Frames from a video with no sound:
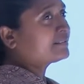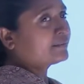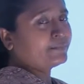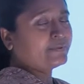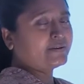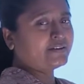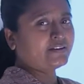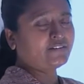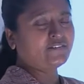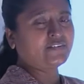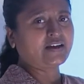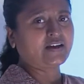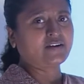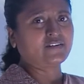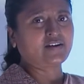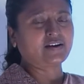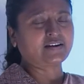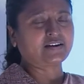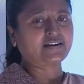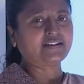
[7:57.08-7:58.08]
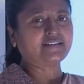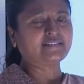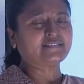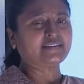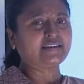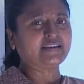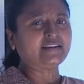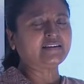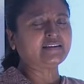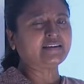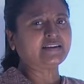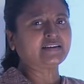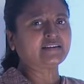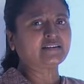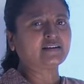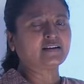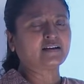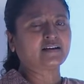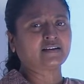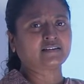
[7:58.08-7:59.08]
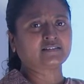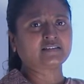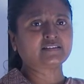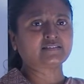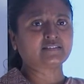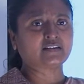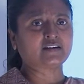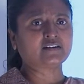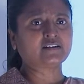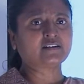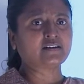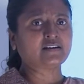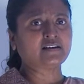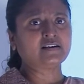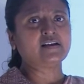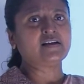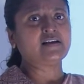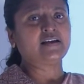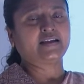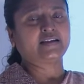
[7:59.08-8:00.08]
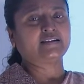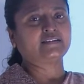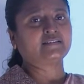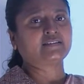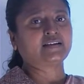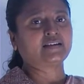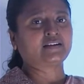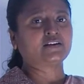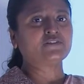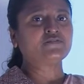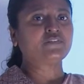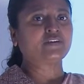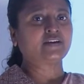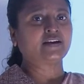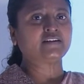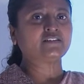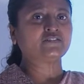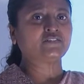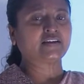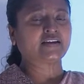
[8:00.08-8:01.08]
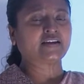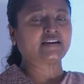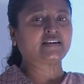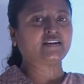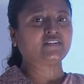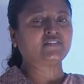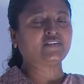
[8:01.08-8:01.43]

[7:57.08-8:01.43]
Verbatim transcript: symmetry we have already seen in uh, the circle, in the circumference we can